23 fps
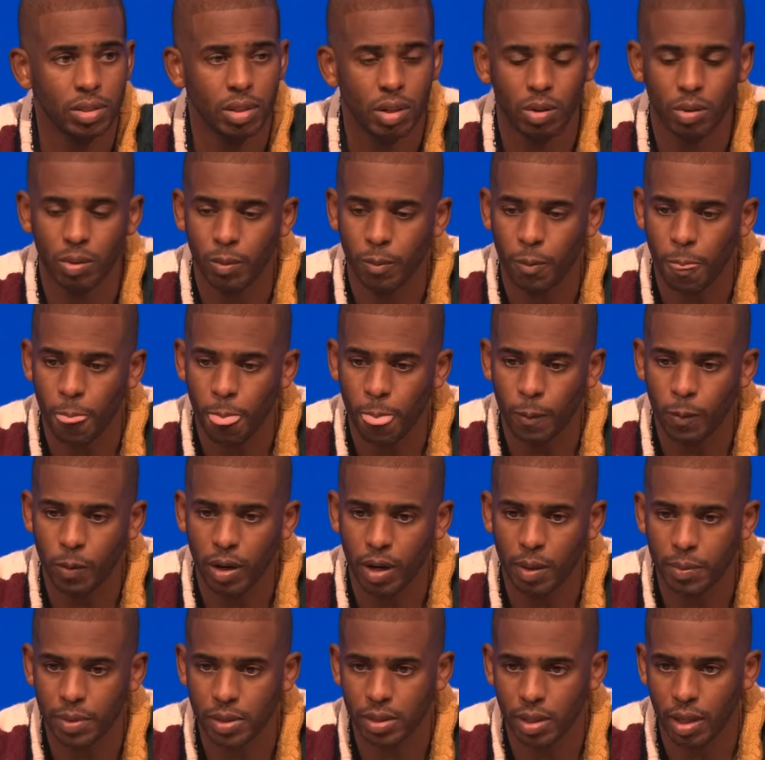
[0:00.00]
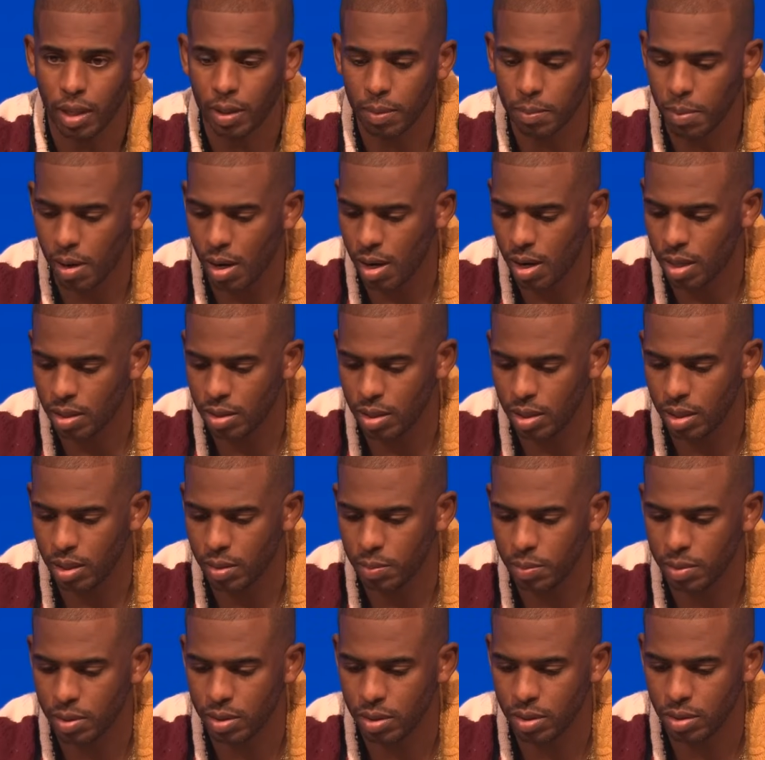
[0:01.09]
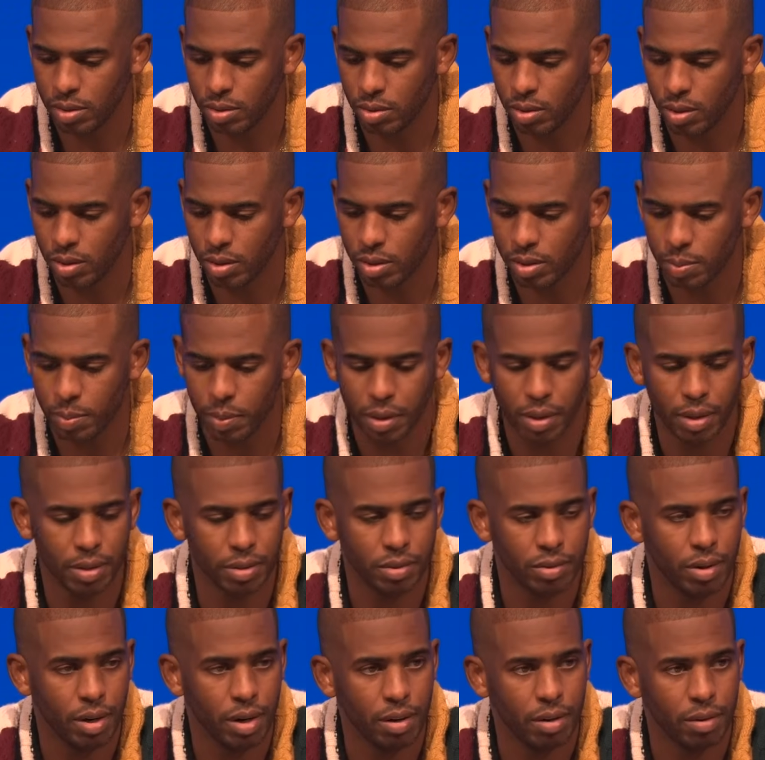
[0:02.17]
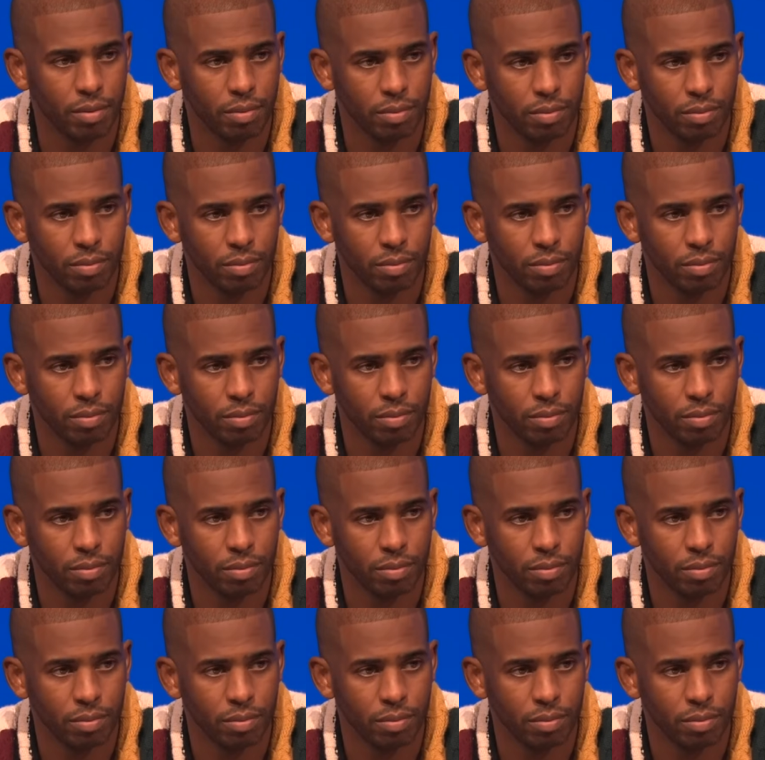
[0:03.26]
So what I'm excited about our team is, you know, the spirit is right.